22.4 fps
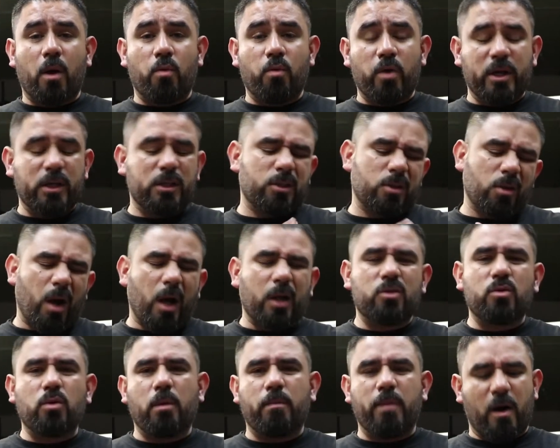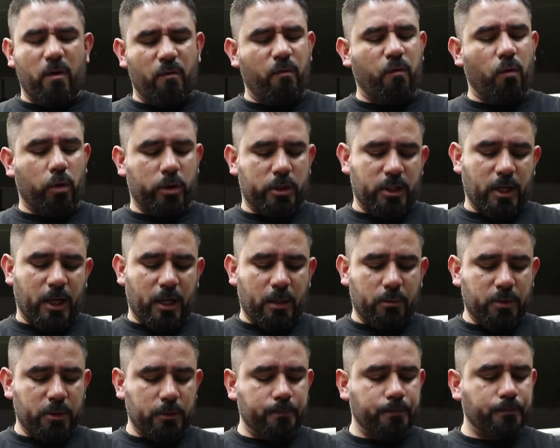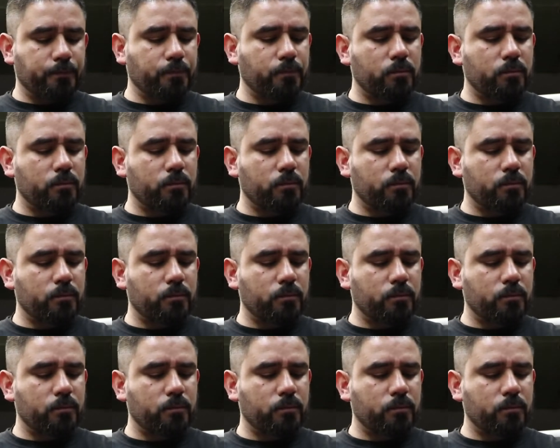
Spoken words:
wrist, so I'll do about 4 times.